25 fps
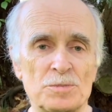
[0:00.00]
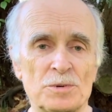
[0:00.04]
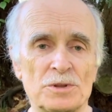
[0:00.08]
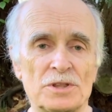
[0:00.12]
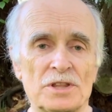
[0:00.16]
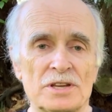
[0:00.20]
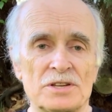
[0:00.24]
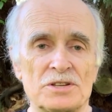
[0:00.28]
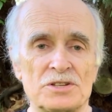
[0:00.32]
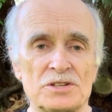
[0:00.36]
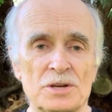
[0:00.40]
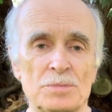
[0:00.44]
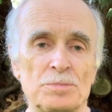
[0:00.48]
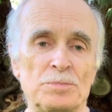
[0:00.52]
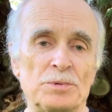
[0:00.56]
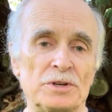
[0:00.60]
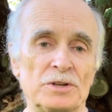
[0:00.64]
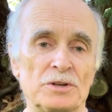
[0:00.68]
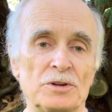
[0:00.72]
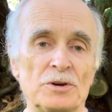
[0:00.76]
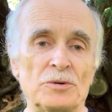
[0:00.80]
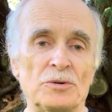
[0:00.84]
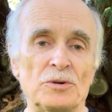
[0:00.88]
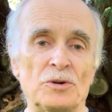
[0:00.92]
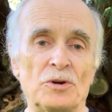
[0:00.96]
but they simply
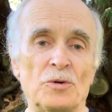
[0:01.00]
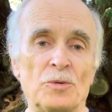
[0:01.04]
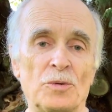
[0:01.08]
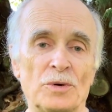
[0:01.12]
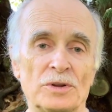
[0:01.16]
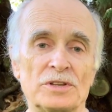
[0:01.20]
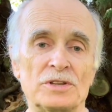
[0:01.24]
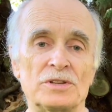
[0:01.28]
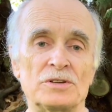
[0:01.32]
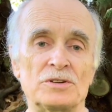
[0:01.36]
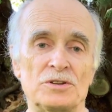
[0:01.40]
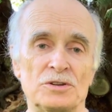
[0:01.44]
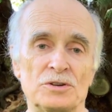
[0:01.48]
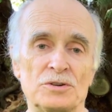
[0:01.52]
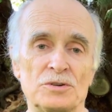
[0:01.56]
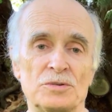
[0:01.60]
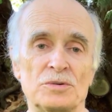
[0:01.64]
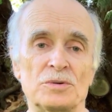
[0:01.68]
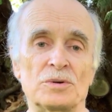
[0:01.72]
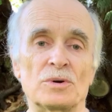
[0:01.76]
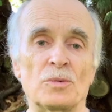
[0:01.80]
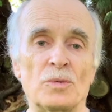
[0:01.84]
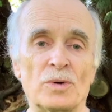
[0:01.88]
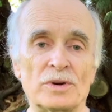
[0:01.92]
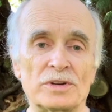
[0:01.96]
don't know what to do
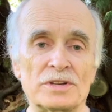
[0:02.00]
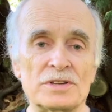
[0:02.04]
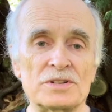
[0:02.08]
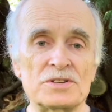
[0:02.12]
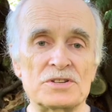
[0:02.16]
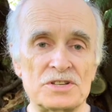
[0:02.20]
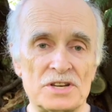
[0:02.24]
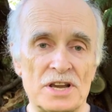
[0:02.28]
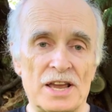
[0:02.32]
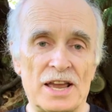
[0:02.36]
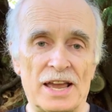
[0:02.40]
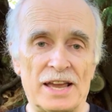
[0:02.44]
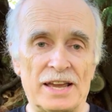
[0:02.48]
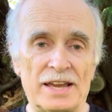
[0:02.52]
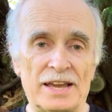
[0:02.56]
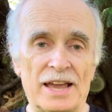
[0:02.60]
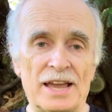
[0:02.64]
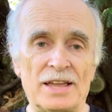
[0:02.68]
or what to say,